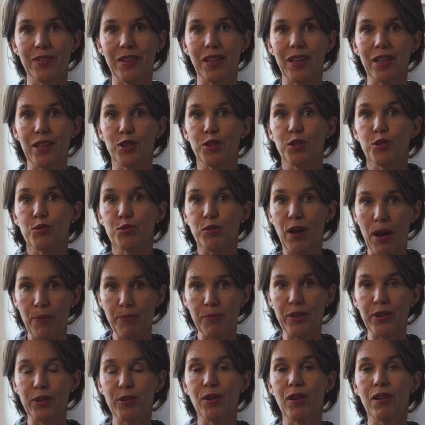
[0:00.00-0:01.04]
Like you're
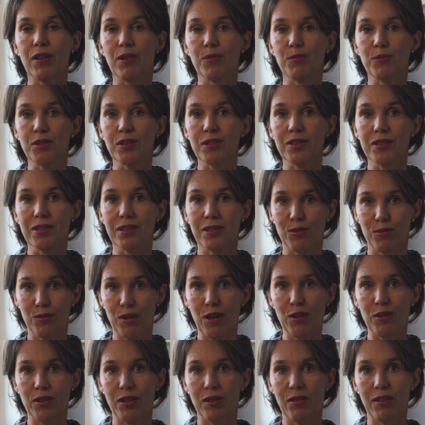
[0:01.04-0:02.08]
wrapping your arms
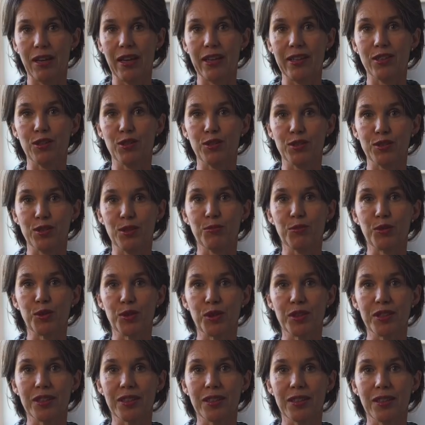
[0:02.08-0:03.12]
around our Lighthouse
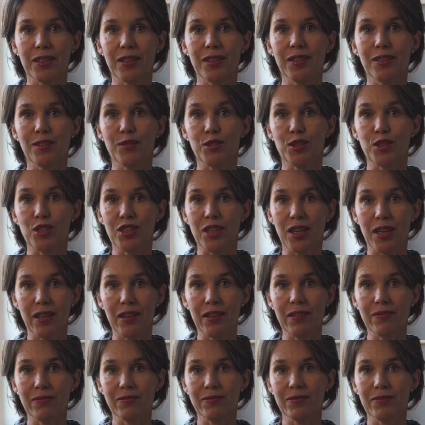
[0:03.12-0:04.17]
community
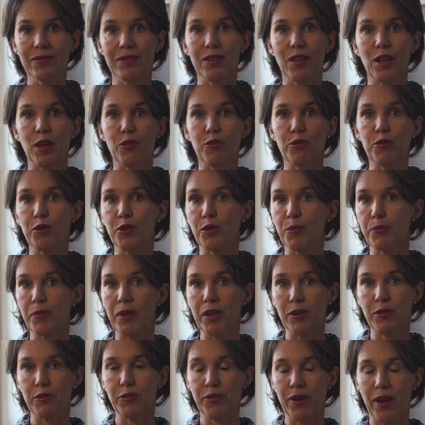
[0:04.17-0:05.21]
today and for the
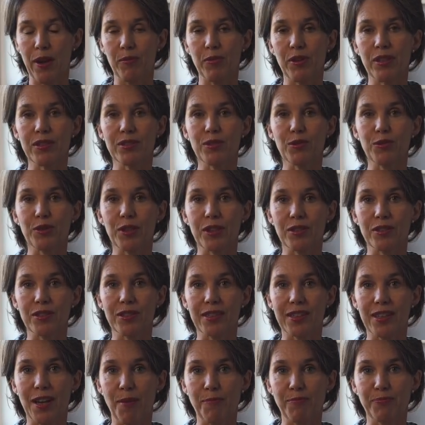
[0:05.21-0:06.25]
many families of years
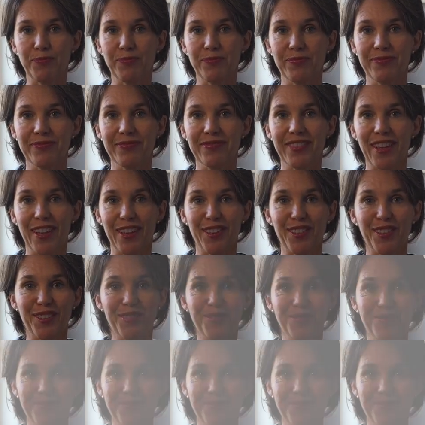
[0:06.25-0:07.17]
to come. Thank you.